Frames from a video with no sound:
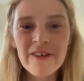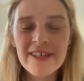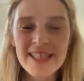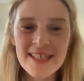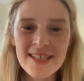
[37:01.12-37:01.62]
or
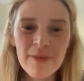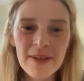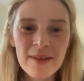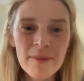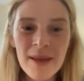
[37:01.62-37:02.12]
is it
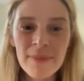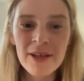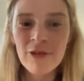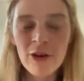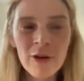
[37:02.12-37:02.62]
something that
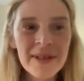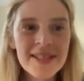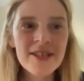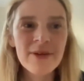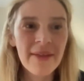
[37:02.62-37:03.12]
maybe grew
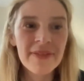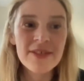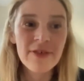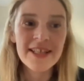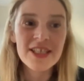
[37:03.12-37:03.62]
as you had
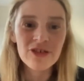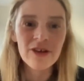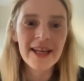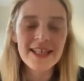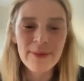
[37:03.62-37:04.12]
these very
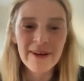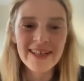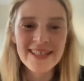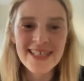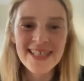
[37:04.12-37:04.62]
strong
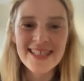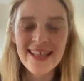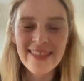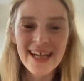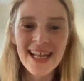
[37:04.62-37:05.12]
experiences
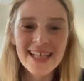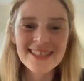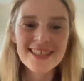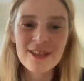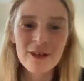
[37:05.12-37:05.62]
that then led
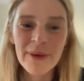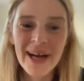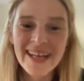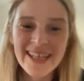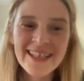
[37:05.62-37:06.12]
into your work?